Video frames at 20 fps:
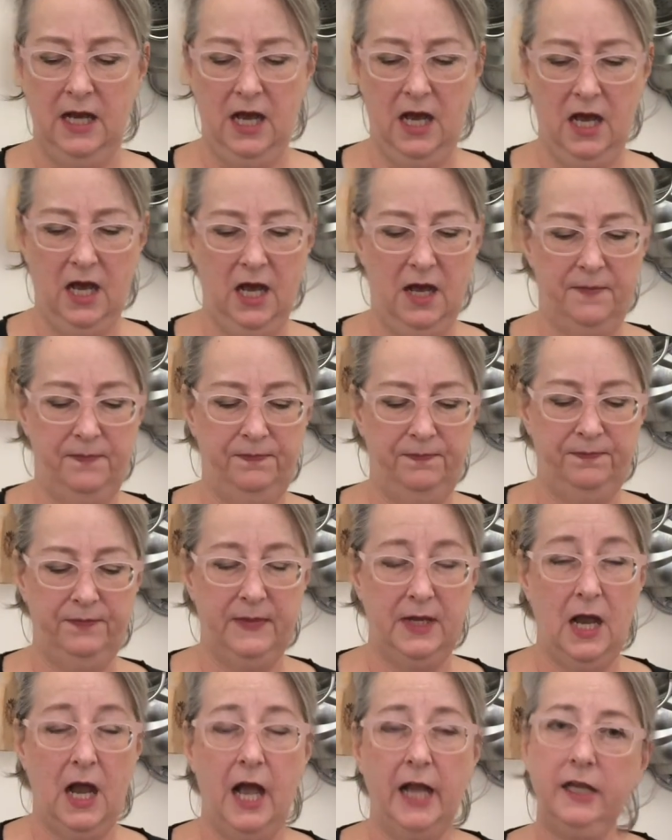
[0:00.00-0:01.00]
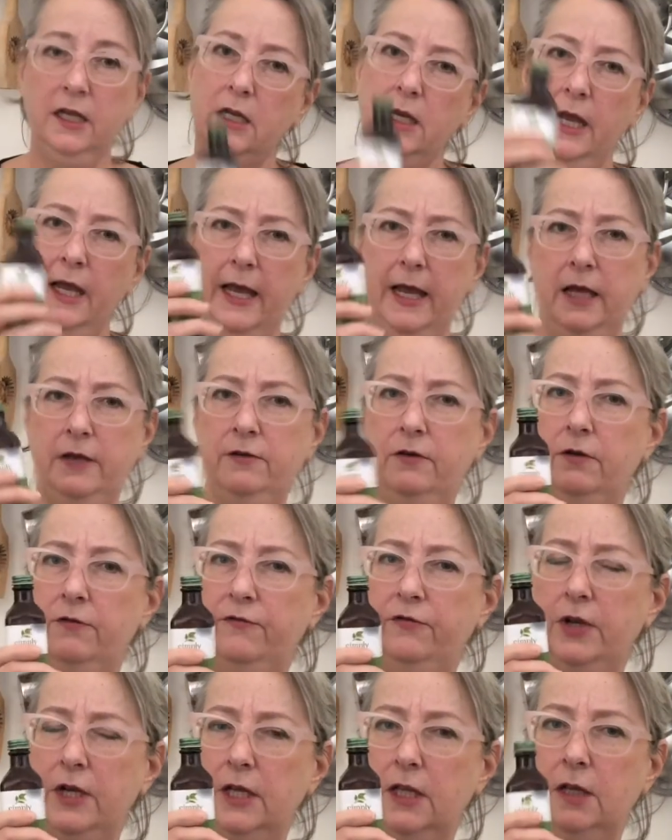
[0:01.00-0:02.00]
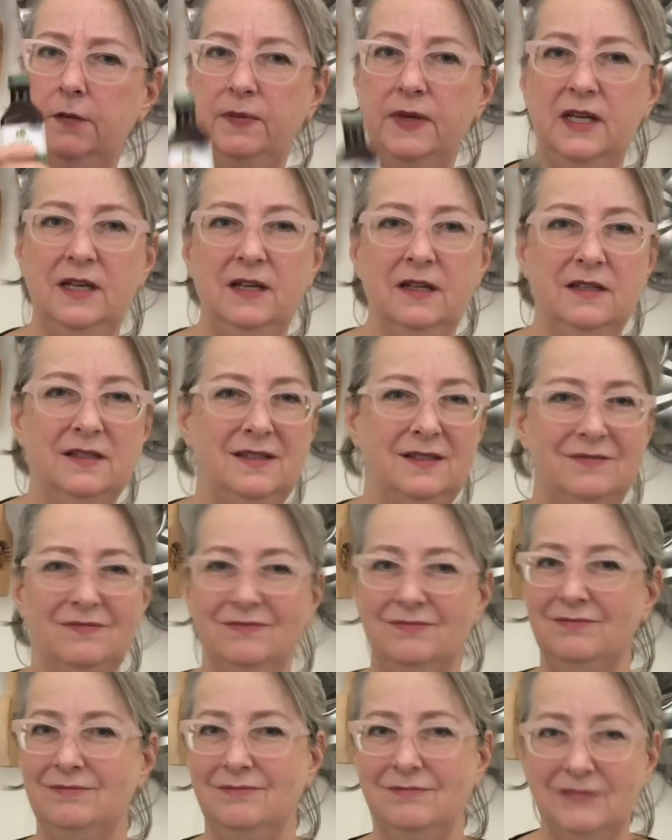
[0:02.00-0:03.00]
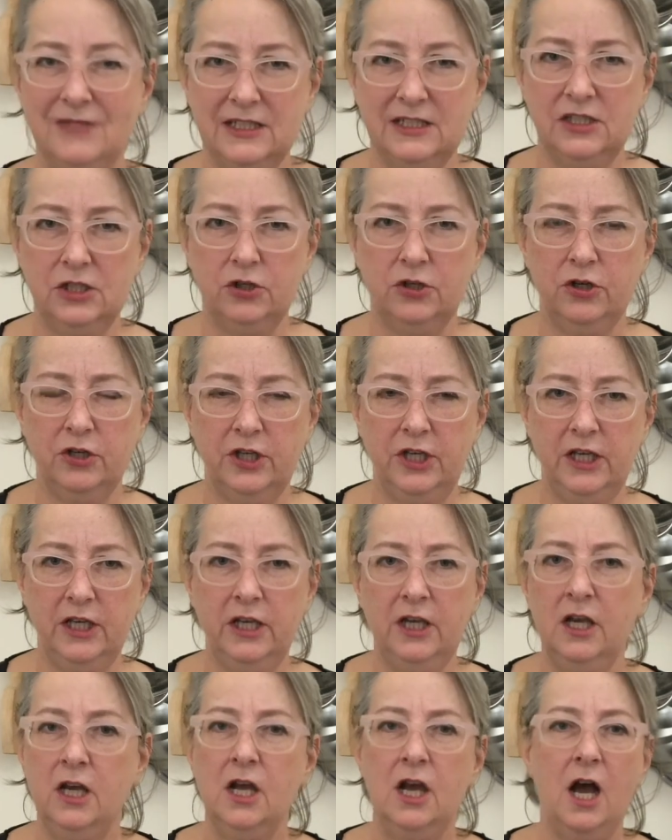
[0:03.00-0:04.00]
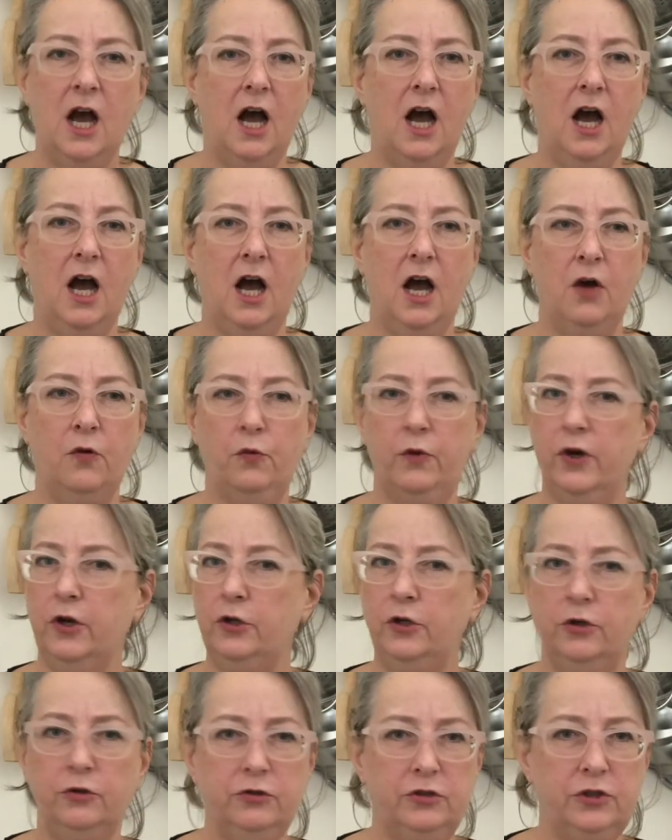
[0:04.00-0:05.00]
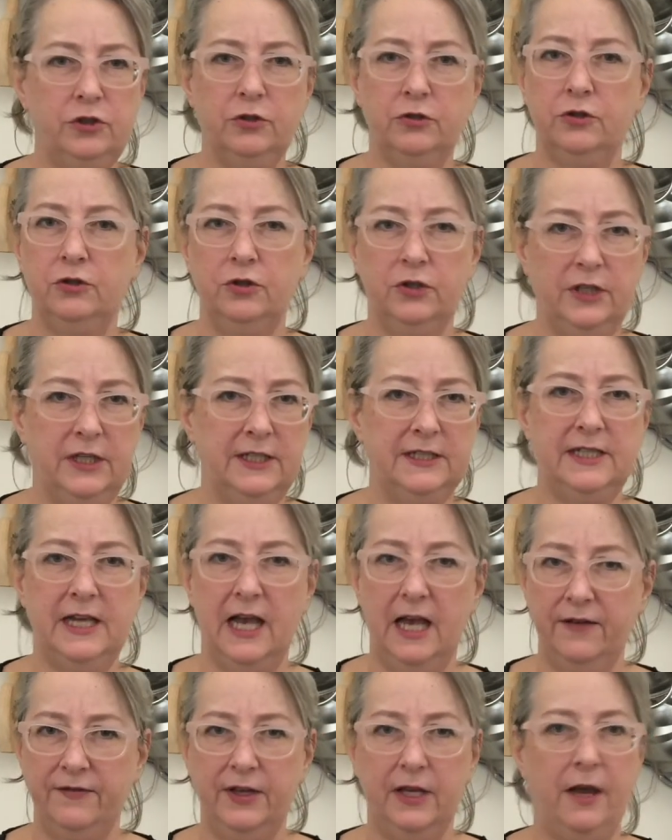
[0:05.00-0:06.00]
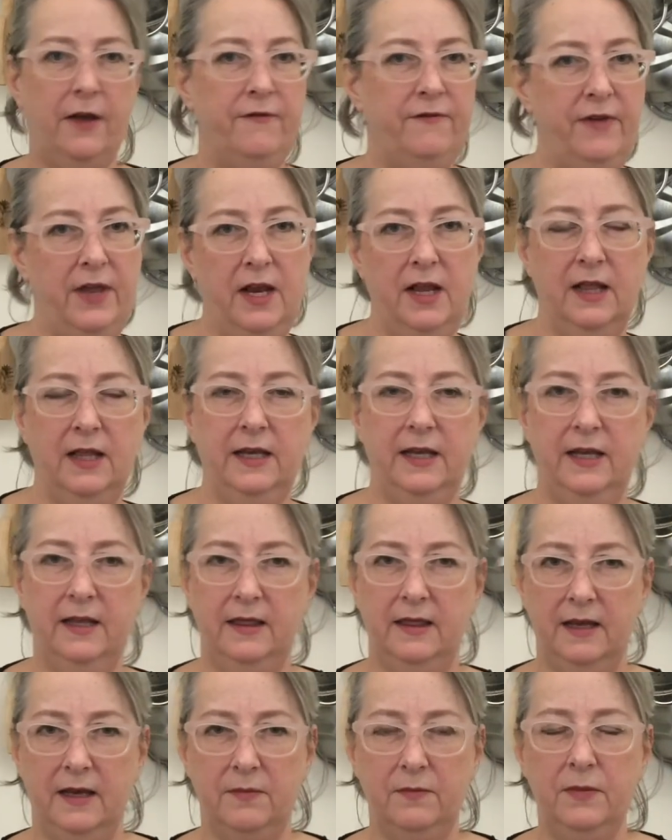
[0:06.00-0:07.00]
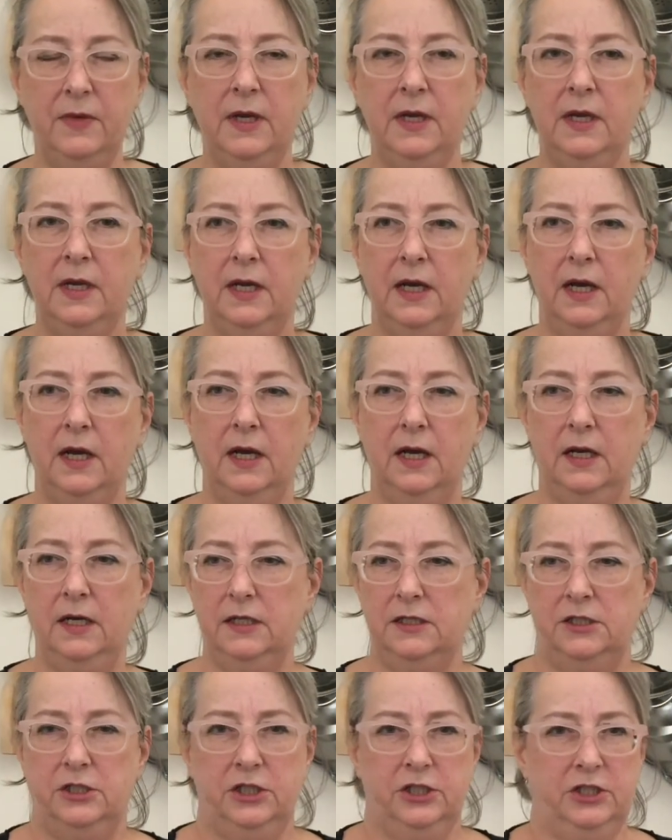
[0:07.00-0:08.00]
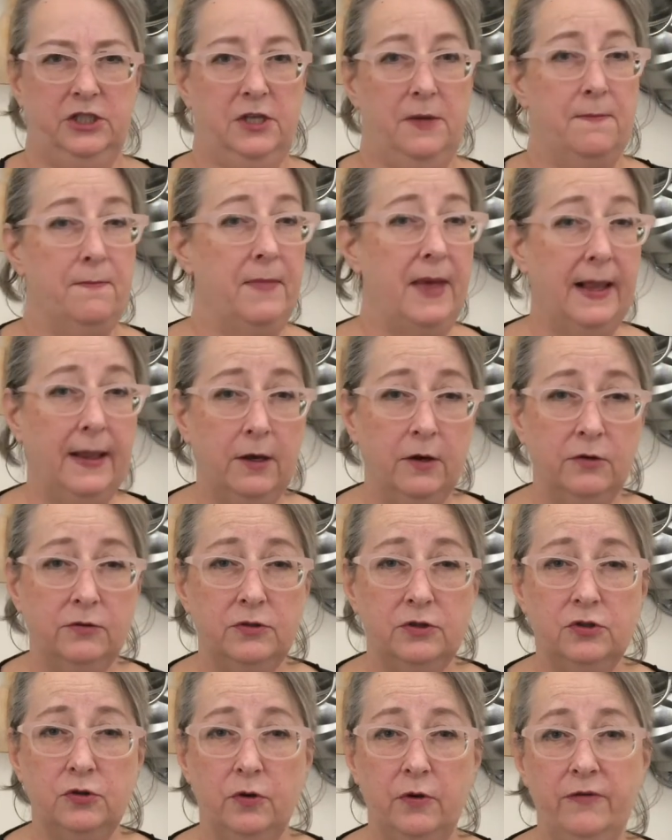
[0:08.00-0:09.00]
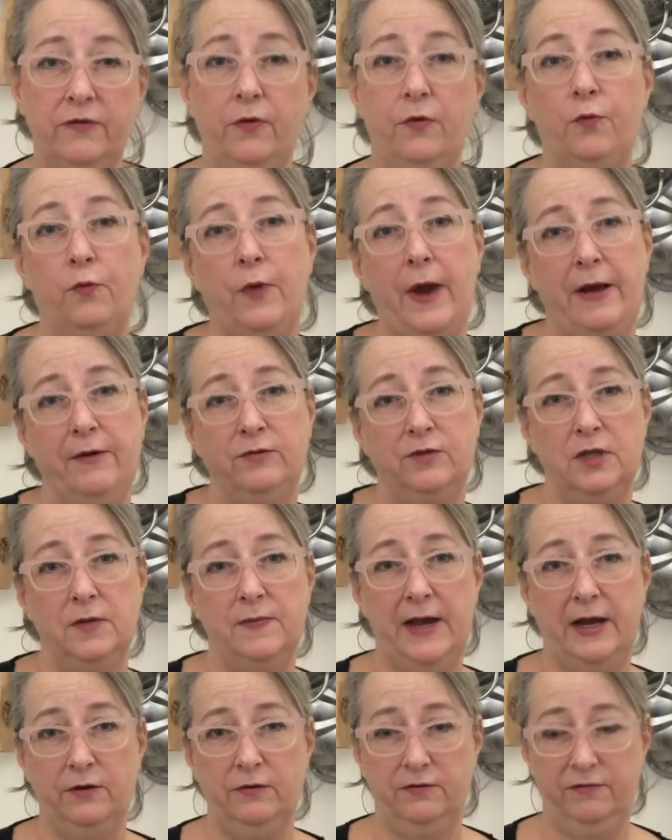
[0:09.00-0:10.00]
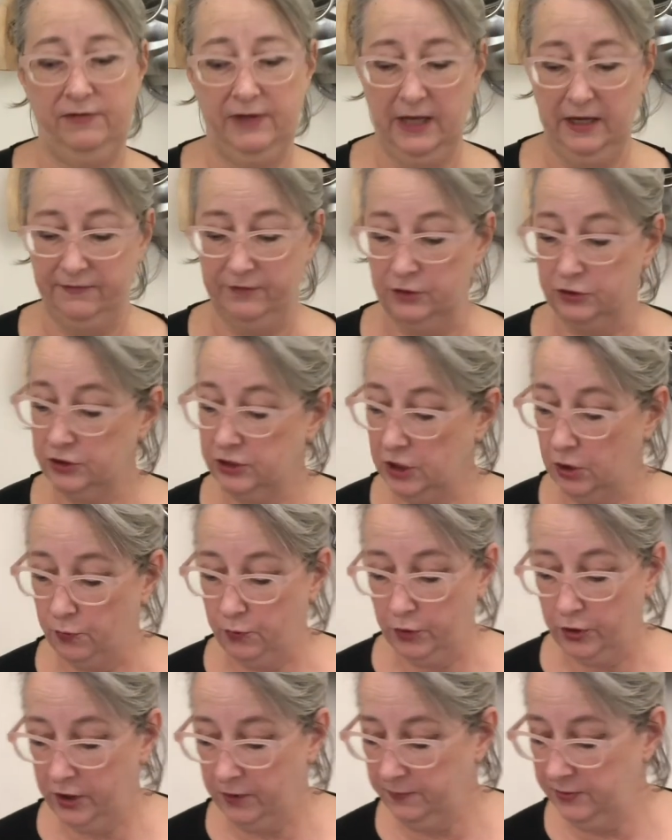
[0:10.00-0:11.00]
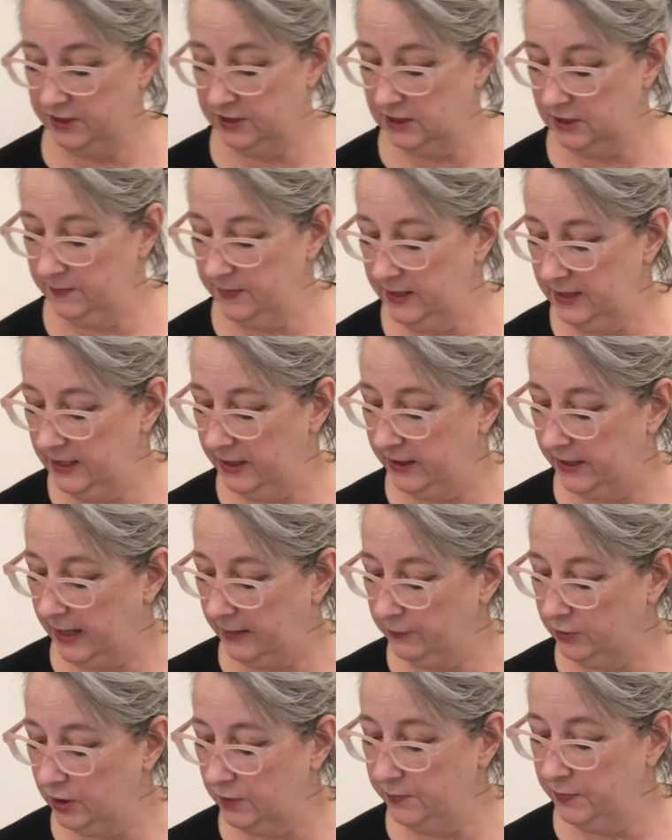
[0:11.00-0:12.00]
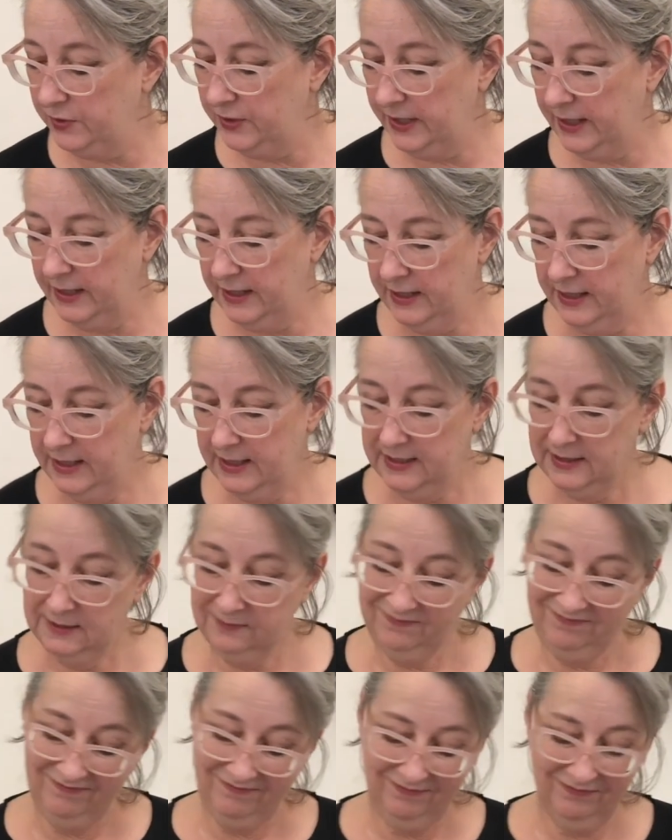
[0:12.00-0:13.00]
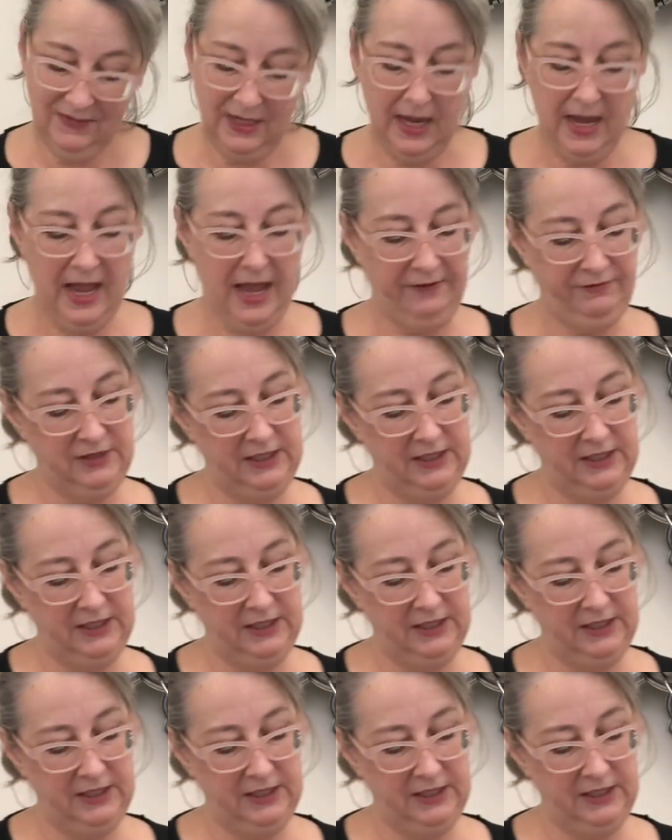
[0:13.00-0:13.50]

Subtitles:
I'm gonna add vanilla because this is a cookie. We're used to cookies having vanilla in them. It's just a mellow sort of roundabout flavor. So we're gonna put some in there, and I'm gonna put a half